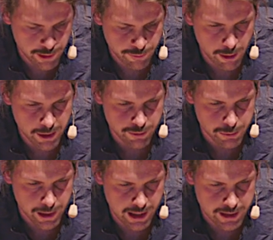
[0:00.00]
reformat
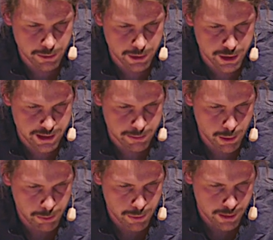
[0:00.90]
as well, so we just,
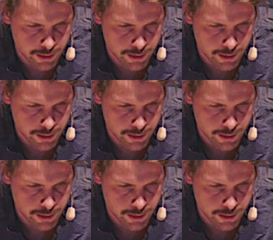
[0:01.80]
whoop.